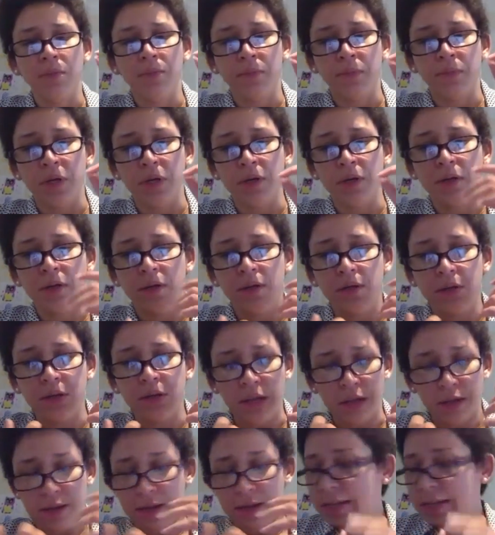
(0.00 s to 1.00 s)
But,
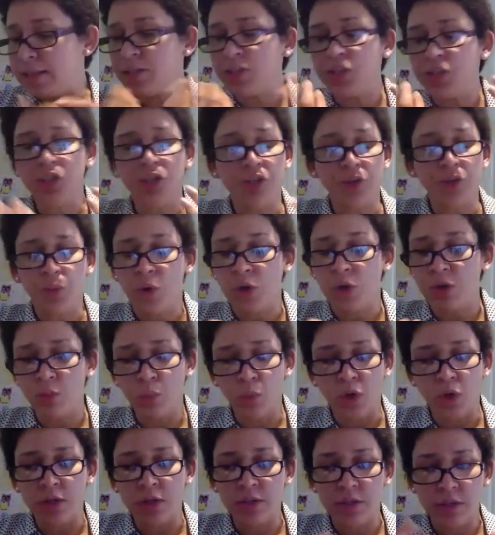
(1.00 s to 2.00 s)
and this is just
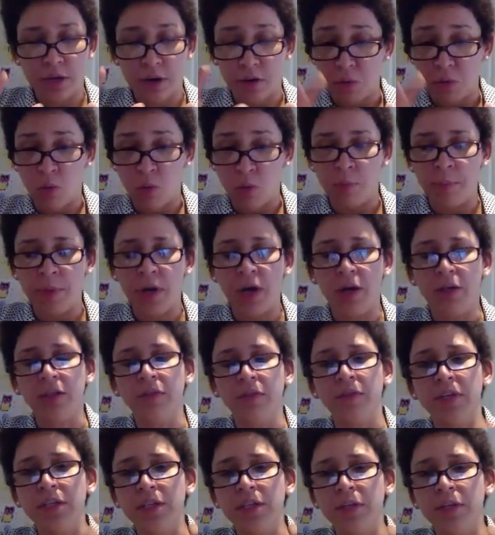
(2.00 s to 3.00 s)
one scenario, one part of
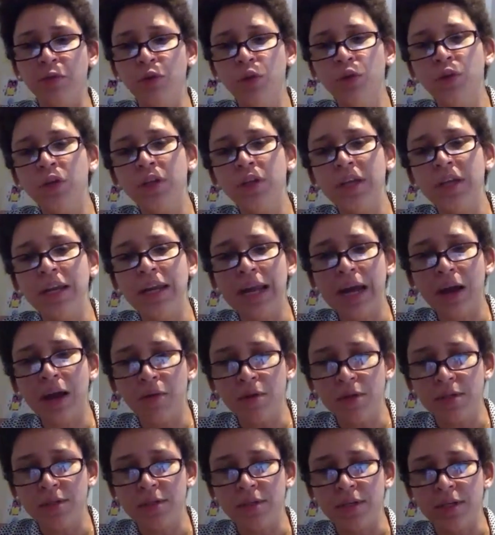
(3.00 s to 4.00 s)
this. If you look at the
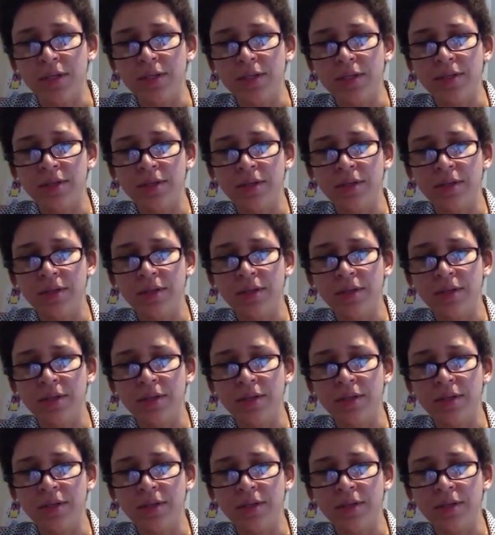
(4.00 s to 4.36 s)
allowances,